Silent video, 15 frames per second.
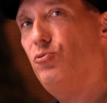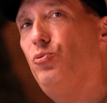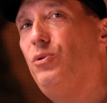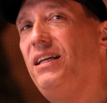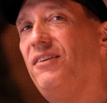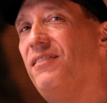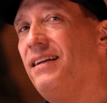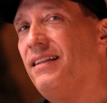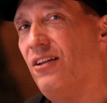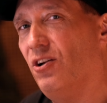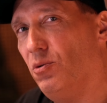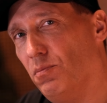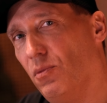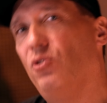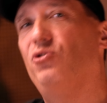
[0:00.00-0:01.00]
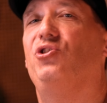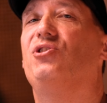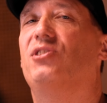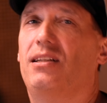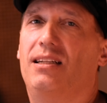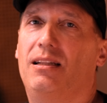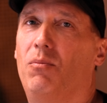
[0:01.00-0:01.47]
weaving their
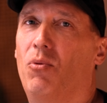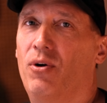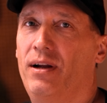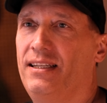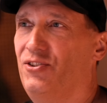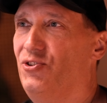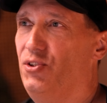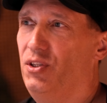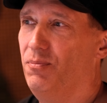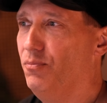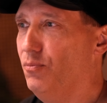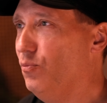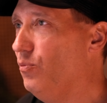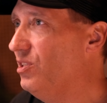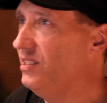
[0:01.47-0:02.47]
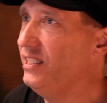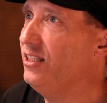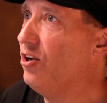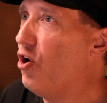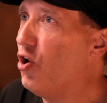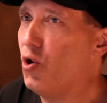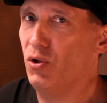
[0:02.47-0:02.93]
emotions a little more into them. We see it
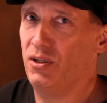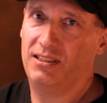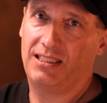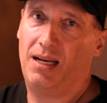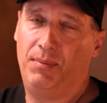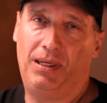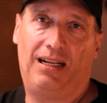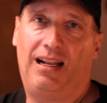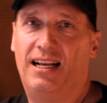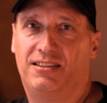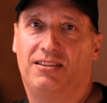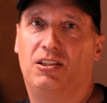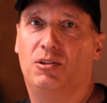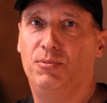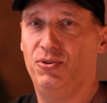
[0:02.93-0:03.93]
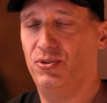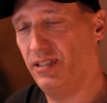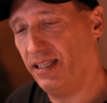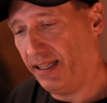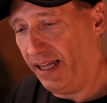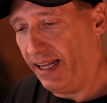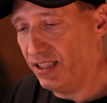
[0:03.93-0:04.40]
all the time in classical
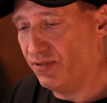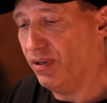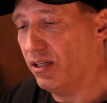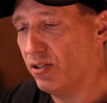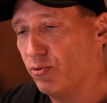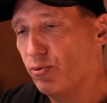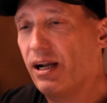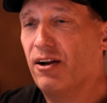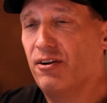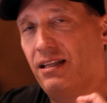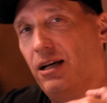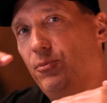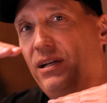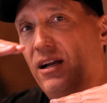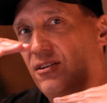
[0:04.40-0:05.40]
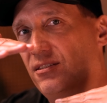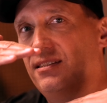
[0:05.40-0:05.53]
music. It's very rare that we are in